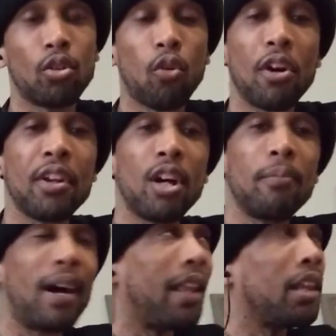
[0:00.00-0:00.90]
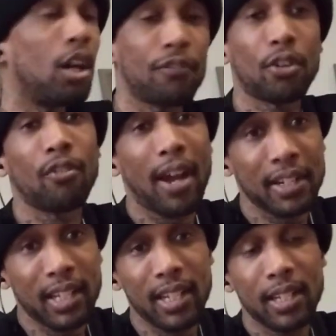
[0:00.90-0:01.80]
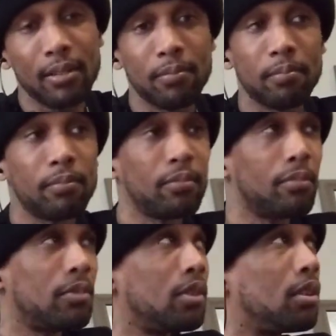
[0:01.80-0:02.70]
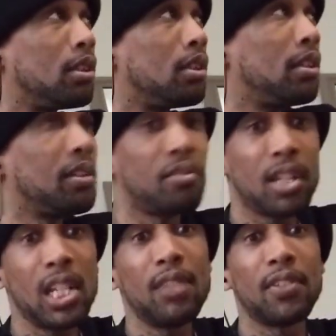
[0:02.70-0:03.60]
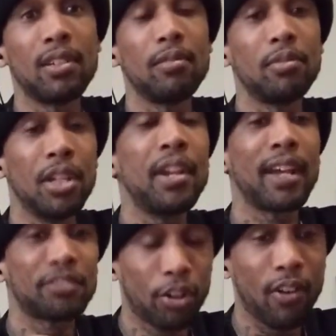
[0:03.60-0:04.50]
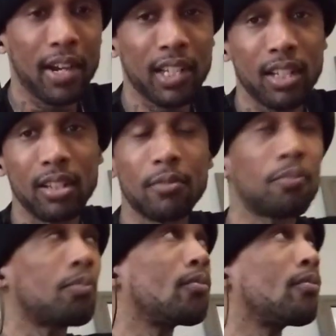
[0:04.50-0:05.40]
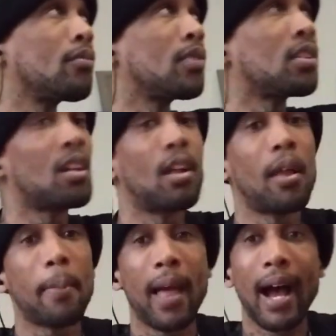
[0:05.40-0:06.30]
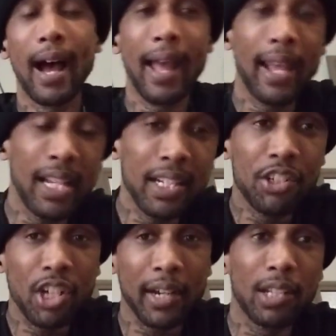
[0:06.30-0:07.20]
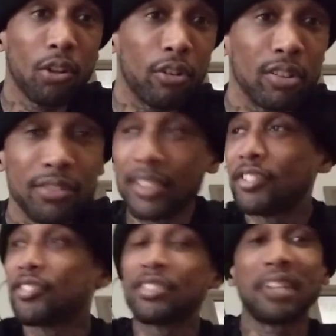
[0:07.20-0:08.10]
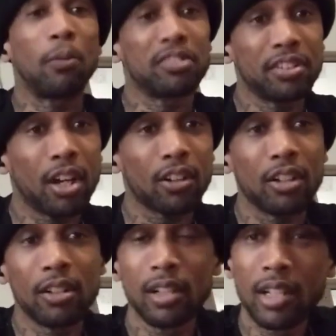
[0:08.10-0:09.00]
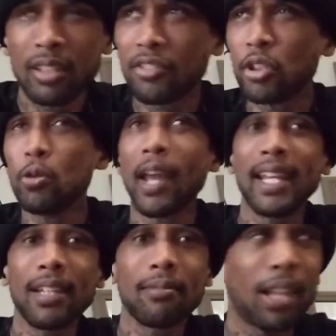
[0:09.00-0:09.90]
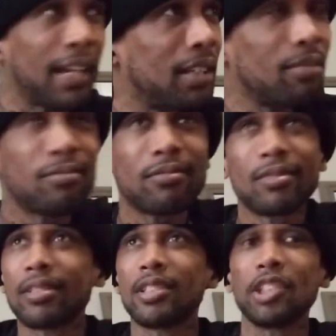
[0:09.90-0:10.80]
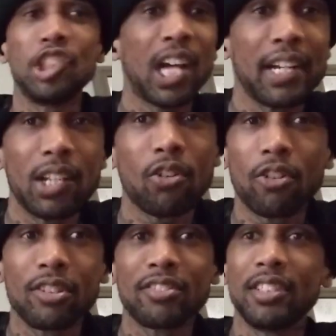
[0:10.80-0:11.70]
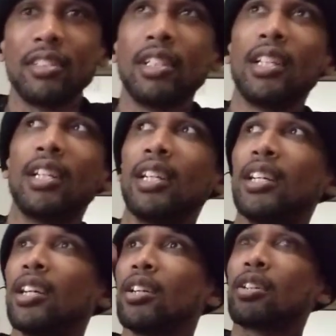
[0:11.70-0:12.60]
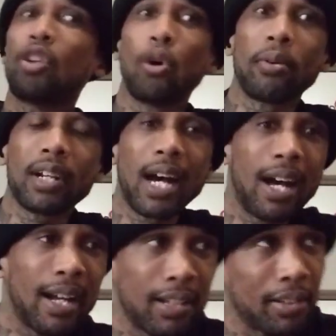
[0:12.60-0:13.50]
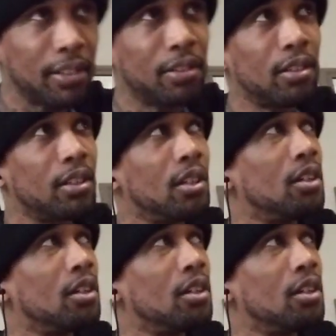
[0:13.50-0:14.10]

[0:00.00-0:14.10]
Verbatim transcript: Growing up, I love Karate Kid, even the next Karate Kid. I hated Johnny Lawrence. It's just because I was younger. So you hate like Johnny Lawrence and Cobra Kai and